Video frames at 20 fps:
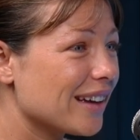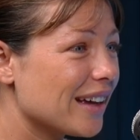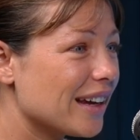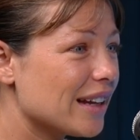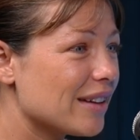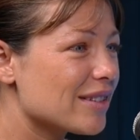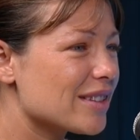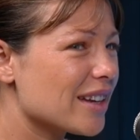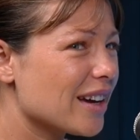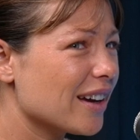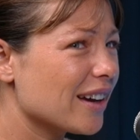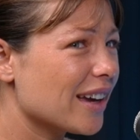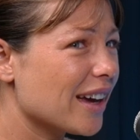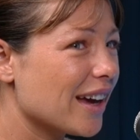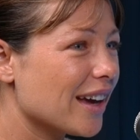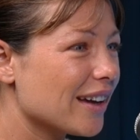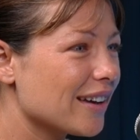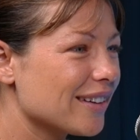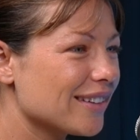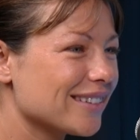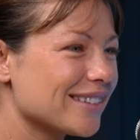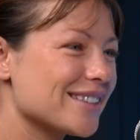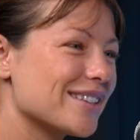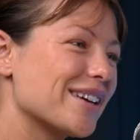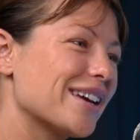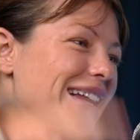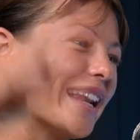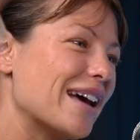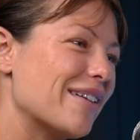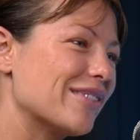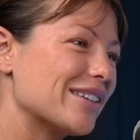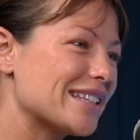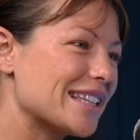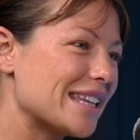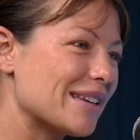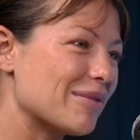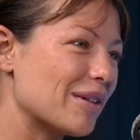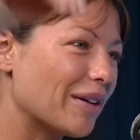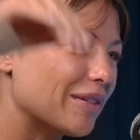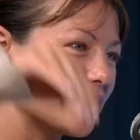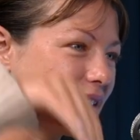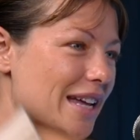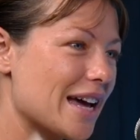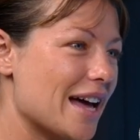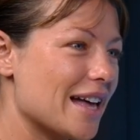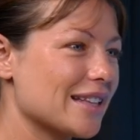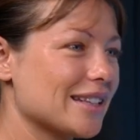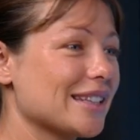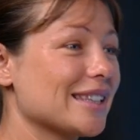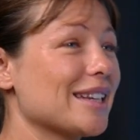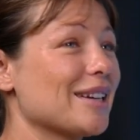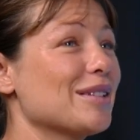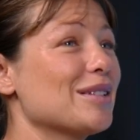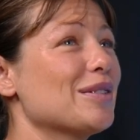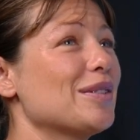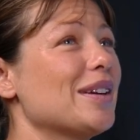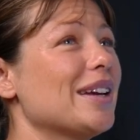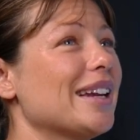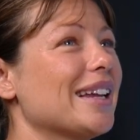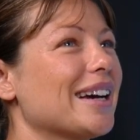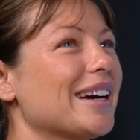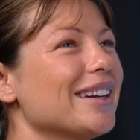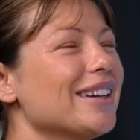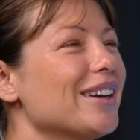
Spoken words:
And he was like, okay. So he let me sleep upstairs because I was feeling,